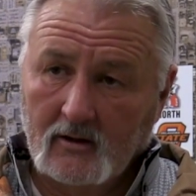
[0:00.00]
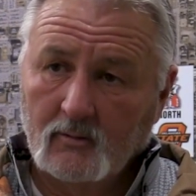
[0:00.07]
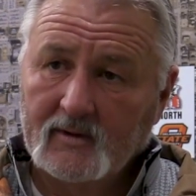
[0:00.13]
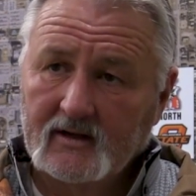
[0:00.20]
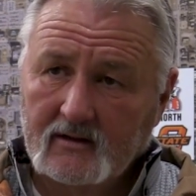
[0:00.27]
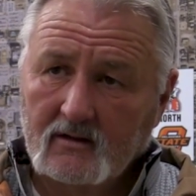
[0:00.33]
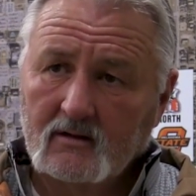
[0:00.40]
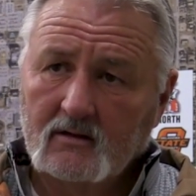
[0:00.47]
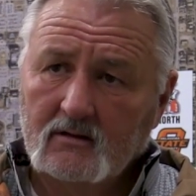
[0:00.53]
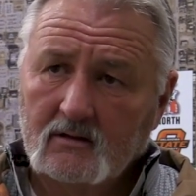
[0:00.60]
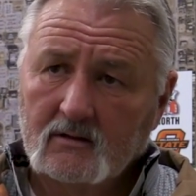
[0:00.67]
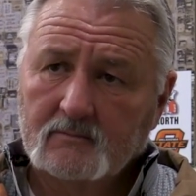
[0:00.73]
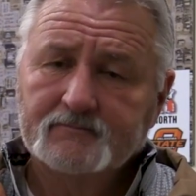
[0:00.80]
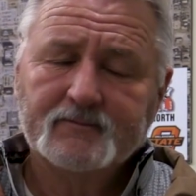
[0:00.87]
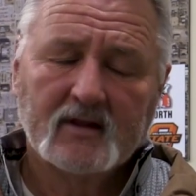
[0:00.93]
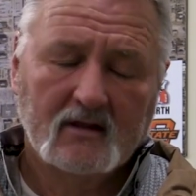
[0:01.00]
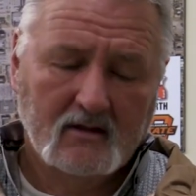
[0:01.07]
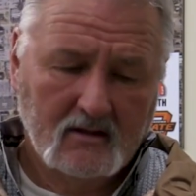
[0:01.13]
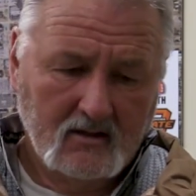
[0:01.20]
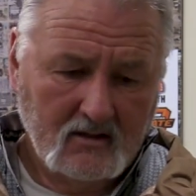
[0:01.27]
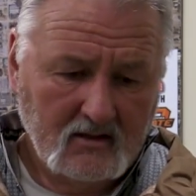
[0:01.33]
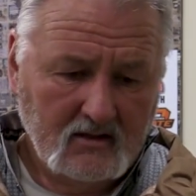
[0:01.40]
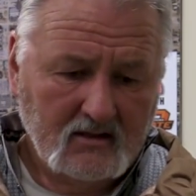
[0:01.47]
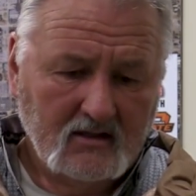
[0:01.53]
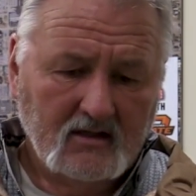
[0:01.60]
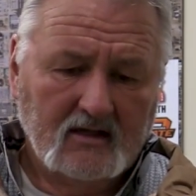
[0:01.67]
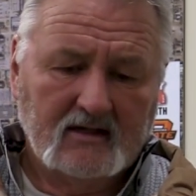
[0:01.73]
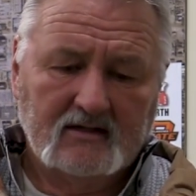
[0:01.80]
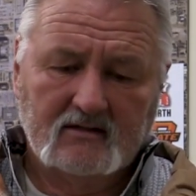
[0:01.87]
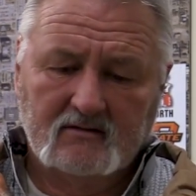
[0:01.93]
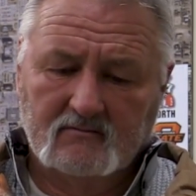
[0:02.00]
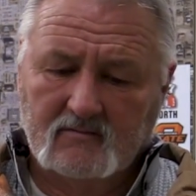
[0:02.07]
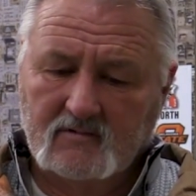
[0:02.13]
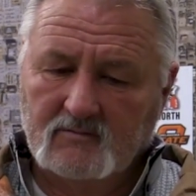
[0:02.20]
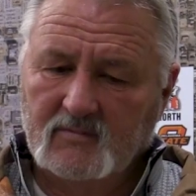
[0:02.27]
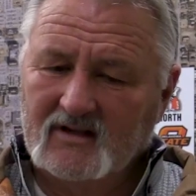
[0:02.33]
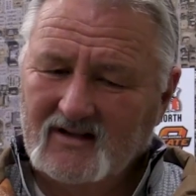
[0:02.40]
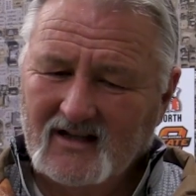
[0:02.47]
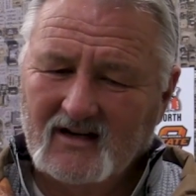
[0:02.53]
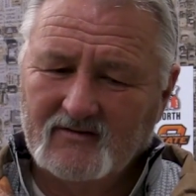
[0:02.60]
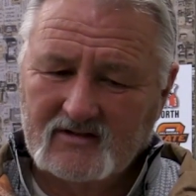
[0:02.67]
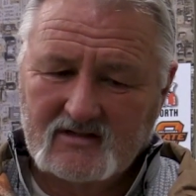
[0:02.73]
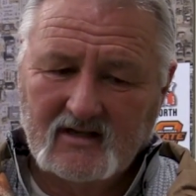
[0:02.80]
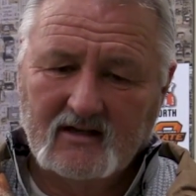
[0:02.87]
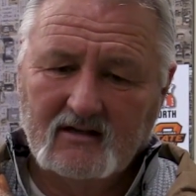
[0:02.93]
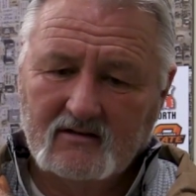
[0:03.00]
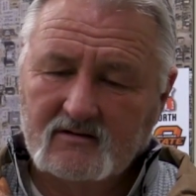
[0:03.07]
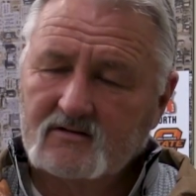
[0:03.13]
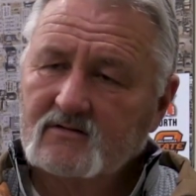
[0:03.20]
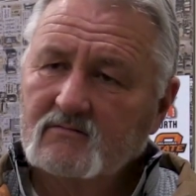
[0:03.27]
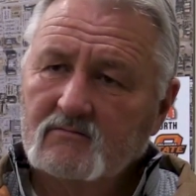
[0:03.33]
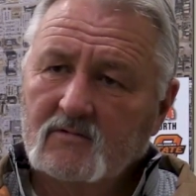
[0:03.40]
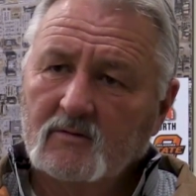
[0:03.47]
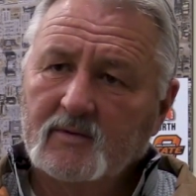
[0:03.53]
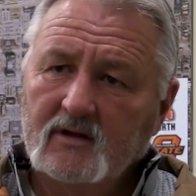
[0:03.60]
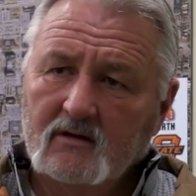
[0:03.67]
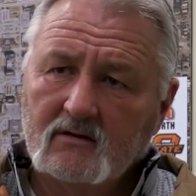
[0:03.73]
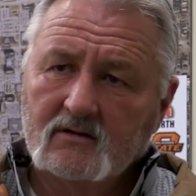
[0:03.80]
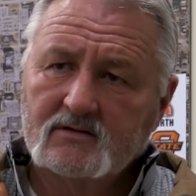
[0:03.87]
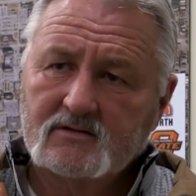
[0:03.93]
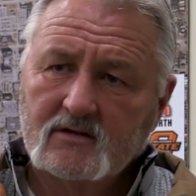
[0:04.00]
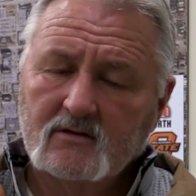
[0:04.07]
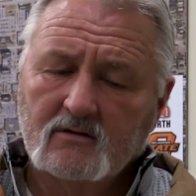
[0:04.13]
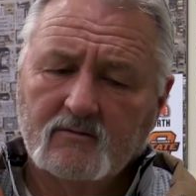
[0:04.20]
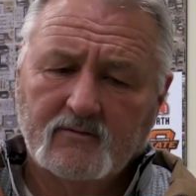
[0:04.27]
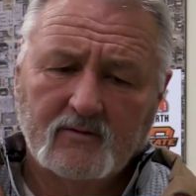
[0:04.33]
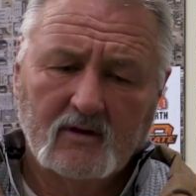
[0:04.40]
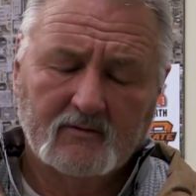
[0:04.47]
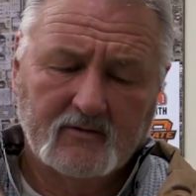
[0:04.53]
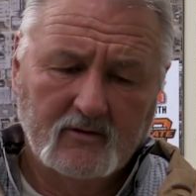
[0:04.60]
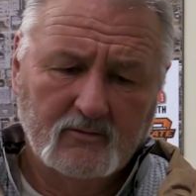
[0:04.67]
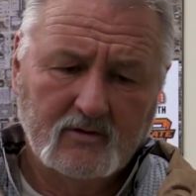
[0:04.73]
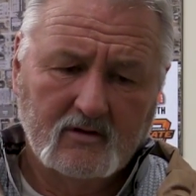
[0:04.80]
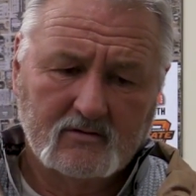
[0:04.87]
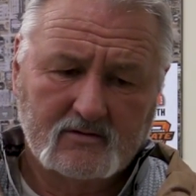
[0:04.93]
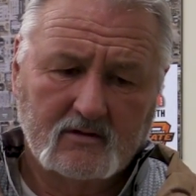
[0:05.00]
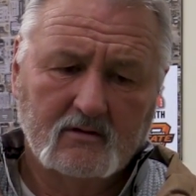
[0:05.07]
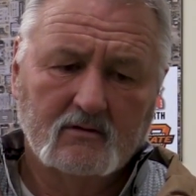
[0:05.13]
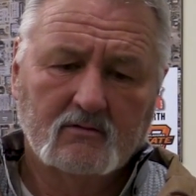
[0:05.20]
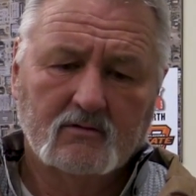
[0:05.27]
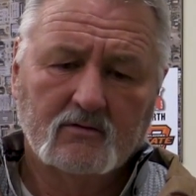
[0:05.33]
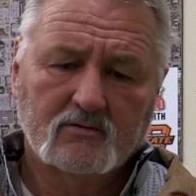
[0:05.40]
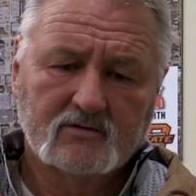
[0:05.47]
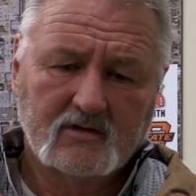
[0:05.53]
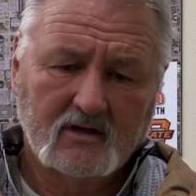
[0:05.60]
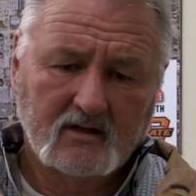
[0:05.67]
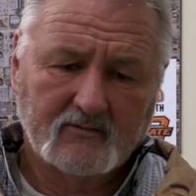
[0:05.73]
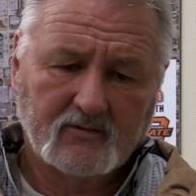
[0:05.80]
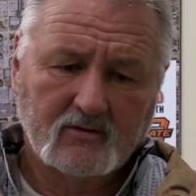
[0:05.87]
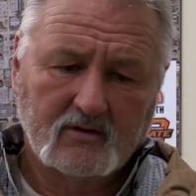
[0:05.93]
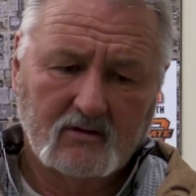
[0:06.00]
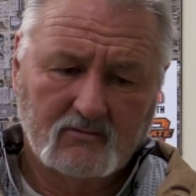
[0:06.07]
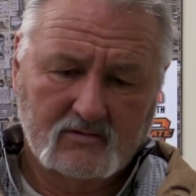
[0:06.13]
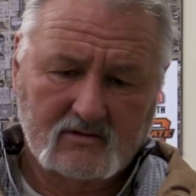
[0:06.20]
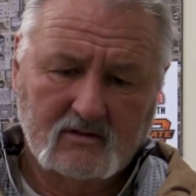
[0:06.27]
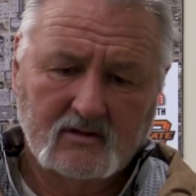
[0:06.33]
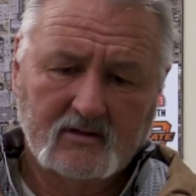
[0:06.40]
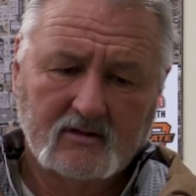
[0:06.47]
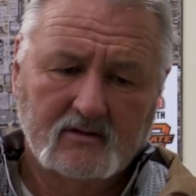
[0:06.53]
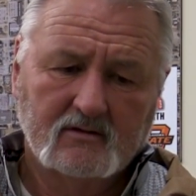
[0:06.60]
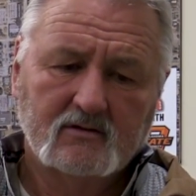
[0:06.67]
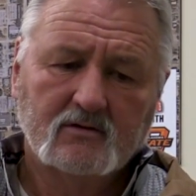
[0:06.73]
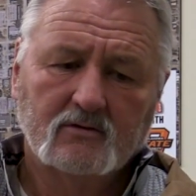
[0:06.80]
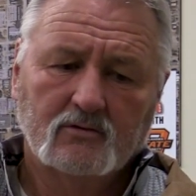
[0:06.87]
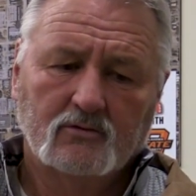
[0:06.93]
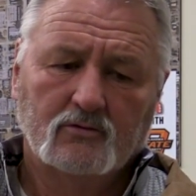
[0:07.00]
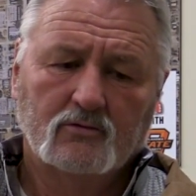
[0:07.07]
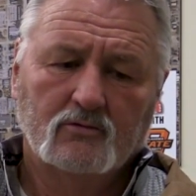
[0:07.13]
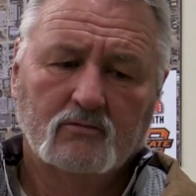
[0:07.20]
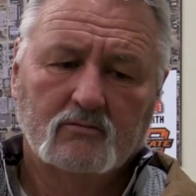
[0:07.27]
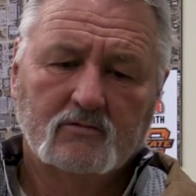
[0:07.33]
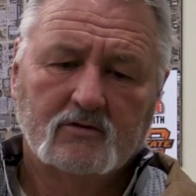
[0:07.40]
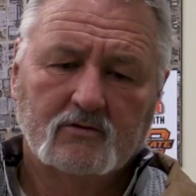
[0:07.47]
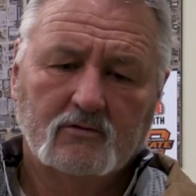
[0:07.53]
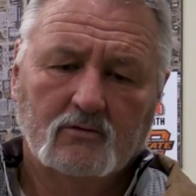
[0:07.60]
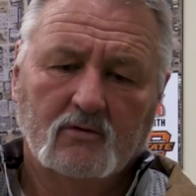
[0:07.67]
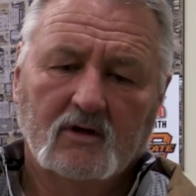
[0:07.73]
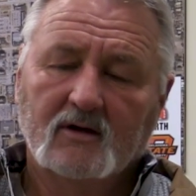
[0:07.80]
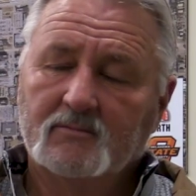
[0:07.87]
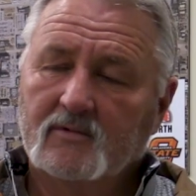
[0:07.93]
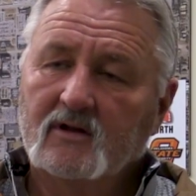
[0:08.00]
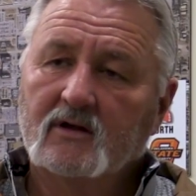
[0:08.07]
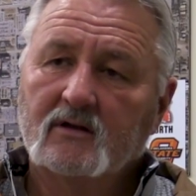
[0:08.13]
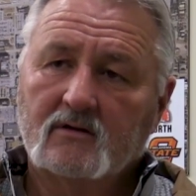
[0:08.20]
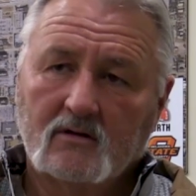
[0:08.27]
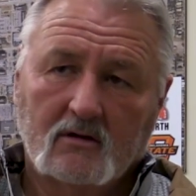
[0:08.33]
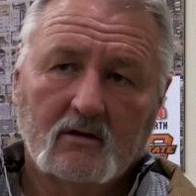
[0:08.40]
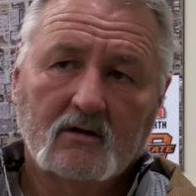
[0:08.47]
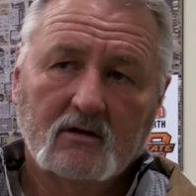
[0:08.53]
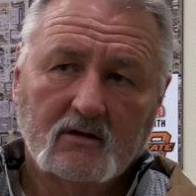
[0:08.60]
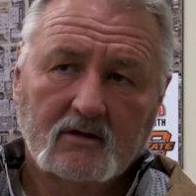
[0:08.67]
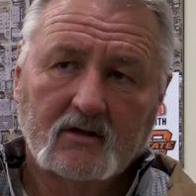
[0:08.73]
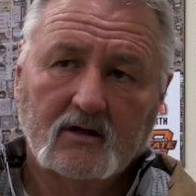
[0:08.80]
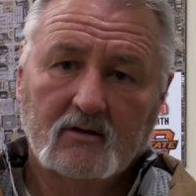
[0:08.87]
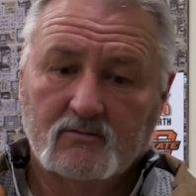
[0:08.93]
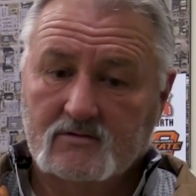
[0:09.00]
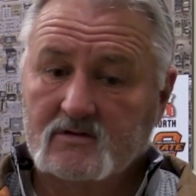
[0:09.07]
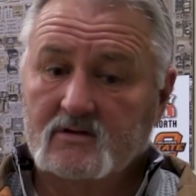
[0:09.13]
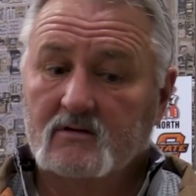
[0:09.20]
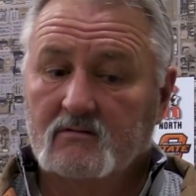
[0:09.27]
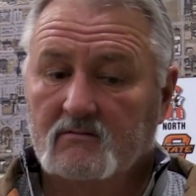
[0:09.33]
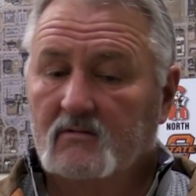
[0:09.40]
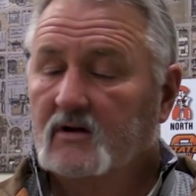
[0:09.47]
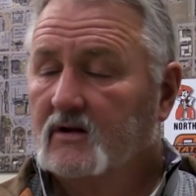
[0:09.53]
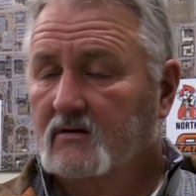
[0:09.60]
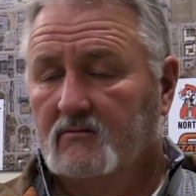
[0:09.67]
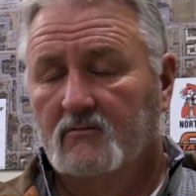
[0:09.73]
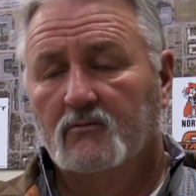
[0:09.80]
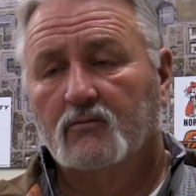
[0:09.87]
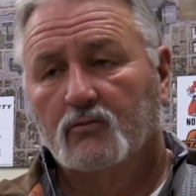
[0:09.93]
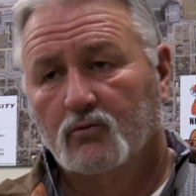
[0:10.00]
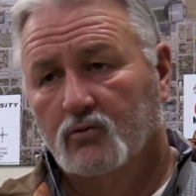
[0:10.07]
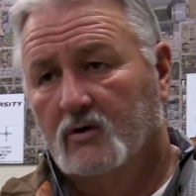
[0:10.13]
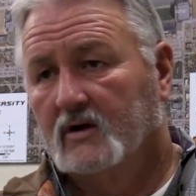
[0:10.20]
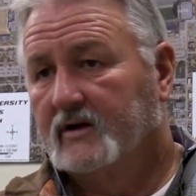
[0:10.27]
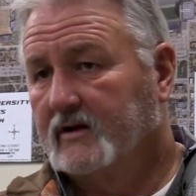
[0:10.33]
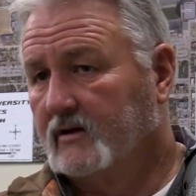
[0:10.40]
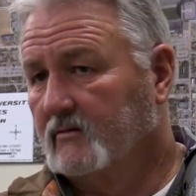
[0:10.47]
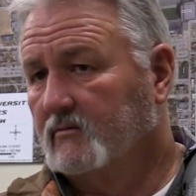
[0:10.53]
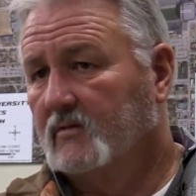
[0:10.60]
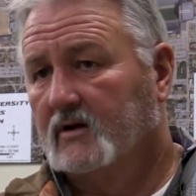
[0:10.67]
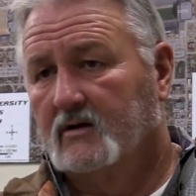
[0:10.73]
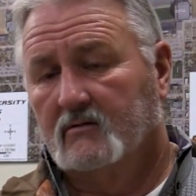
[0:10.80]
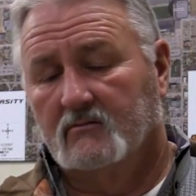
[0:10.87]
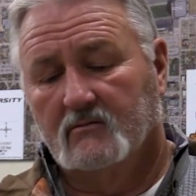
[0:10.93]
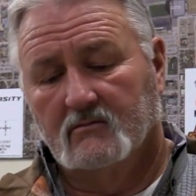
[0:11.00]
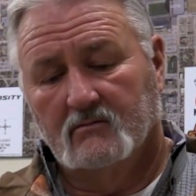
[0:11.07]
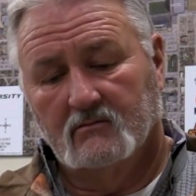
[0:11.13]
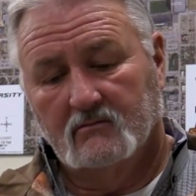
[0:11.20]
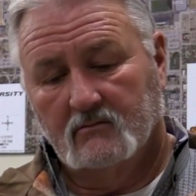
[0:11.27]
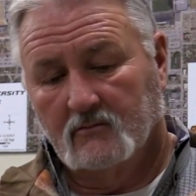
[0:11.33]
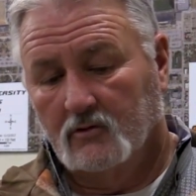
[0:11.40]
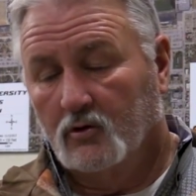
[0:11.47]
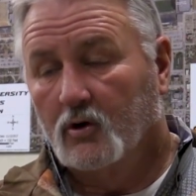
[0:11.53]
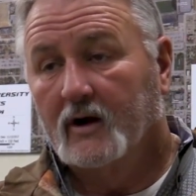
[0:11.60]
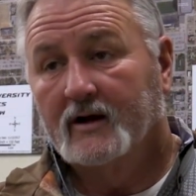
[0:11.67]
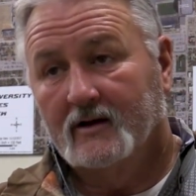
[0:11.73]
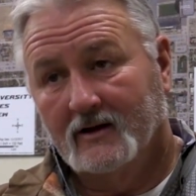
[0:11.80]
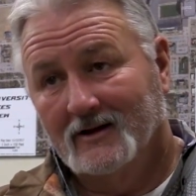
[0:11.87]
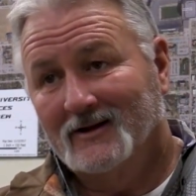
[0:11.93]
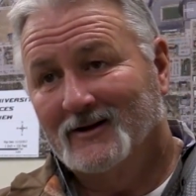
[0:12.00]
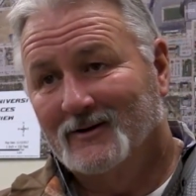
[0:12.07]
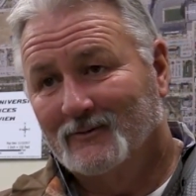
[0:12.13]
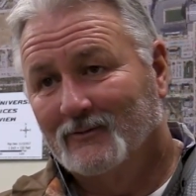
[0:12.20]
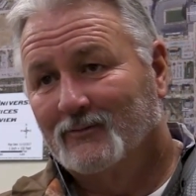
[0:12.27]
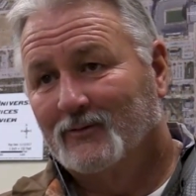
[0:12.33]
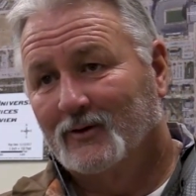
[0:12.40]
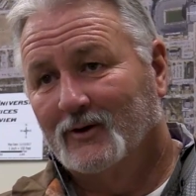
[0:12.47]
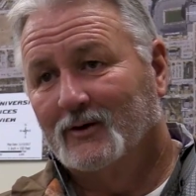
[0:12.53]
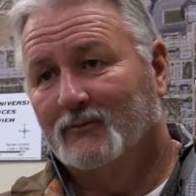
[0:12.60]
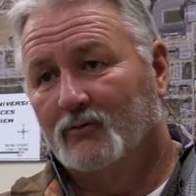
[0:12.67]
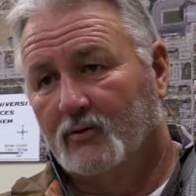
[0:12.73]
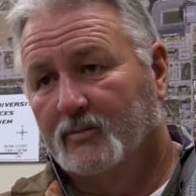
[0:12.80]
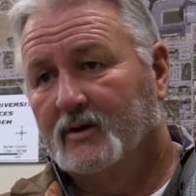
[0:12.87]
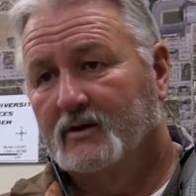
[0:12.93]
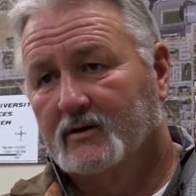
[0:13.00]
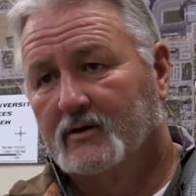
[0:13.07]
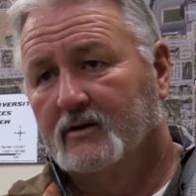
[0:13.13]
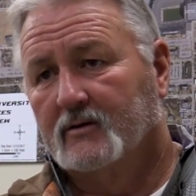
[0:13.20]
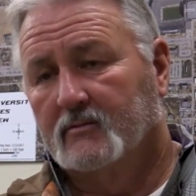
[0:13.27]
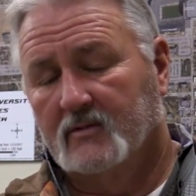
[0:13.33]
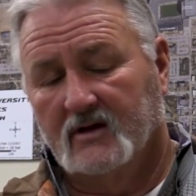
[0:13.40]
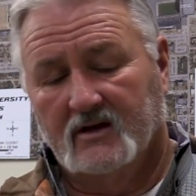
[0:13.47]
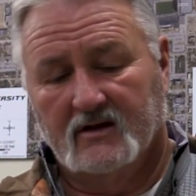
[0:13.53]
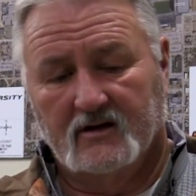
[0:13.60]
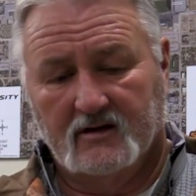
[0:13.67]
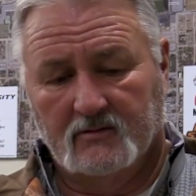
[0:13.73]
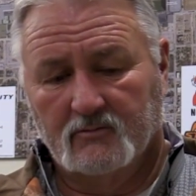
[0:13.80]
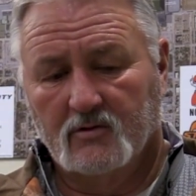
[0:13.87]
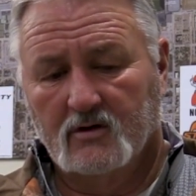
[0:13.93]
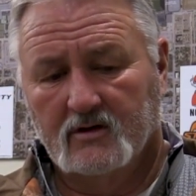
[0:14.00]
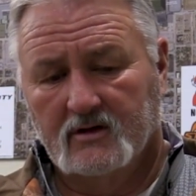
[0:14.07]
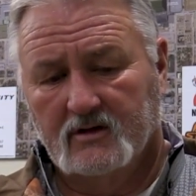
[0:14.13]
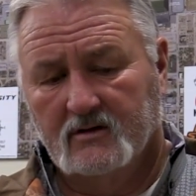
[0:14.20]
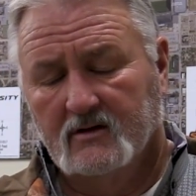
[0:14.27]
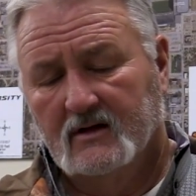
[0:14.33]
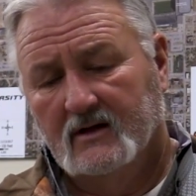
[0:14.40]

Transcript: Omega clock? Yeah. Been kind of a challenge, to be honest, here. A few years ago, there was an effort that was led to update the clock, and it was really in great need of repair and upgrade.